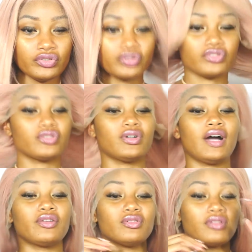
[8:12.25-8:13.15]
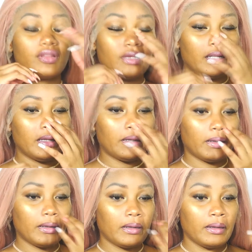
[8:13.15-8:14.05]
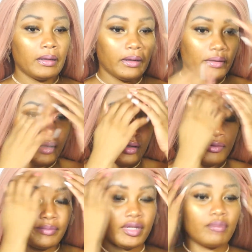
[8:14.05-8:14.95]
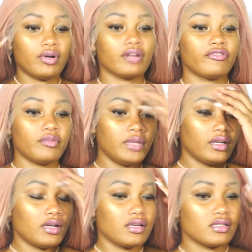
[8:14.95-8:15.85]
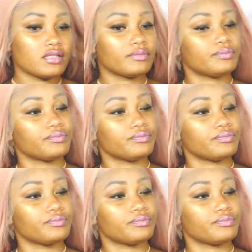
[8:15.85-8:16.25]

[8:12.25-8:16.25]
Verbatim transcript: so I don't think it will be a bother for me because